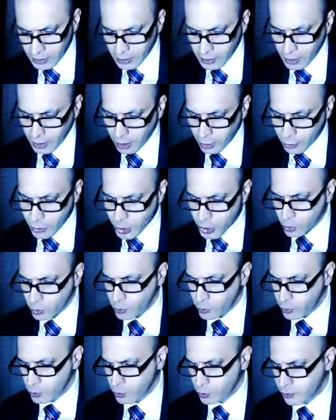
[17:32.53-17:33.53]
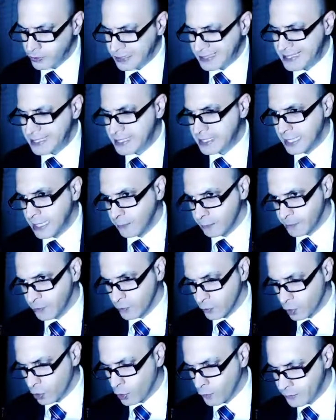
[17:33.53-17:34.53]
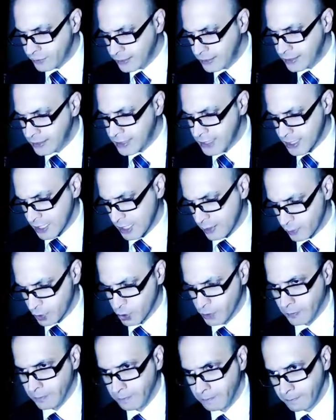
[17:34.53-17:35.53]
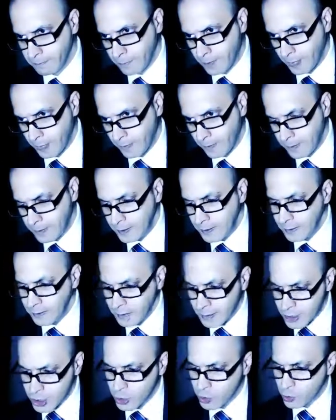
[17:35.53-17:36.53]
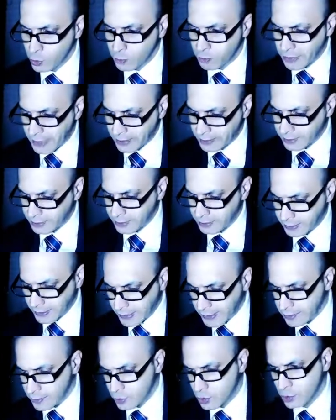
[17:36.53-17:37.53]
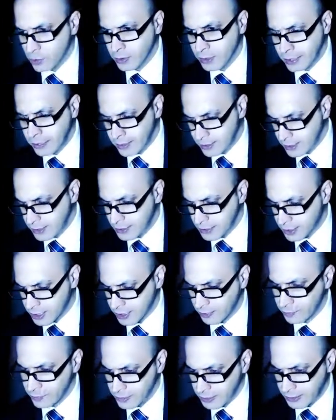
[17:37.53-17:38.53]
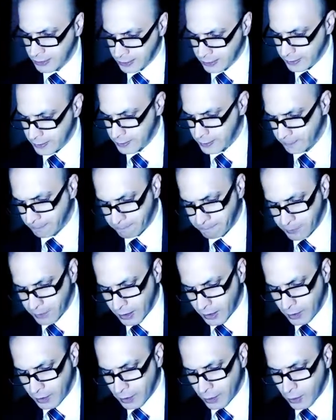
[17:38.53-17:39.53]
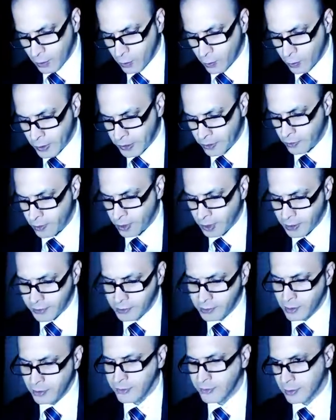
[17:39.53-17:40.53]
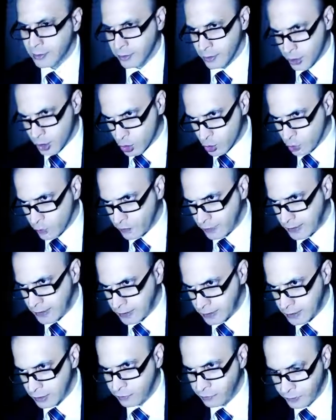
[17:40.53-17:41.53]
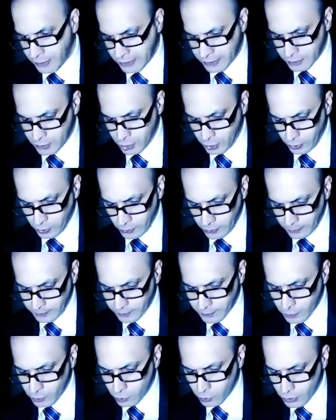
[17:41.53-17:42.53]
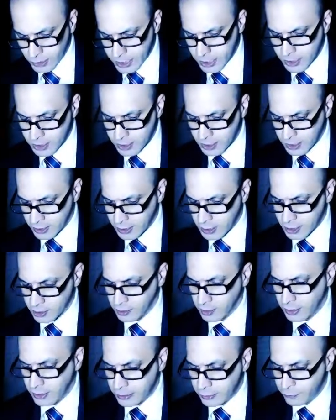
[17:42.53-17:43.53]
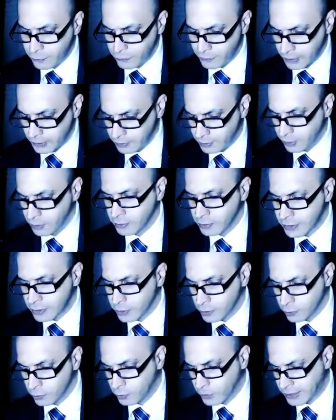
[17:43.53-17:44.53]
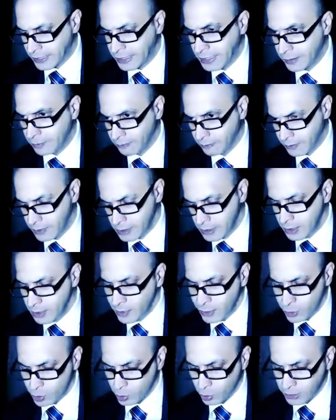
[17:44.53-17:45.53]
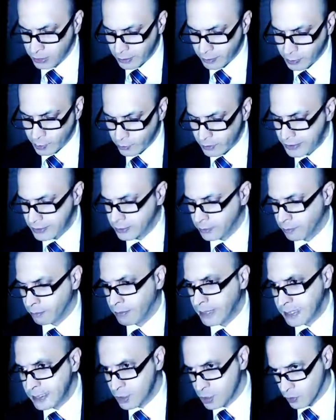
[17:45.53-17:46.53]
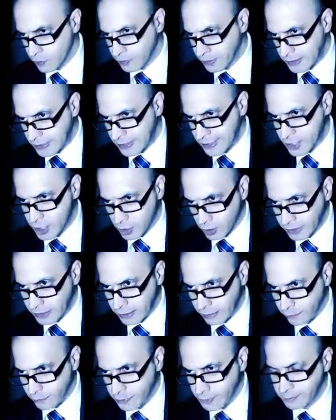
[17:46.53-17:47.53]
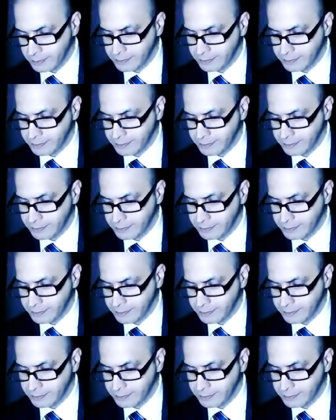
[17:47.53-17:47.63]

I'll show you the depth of the deception. Let's go back again to 1978, where another Soviet defector risked his life in a lethal game to liberate the minds of the enslaved.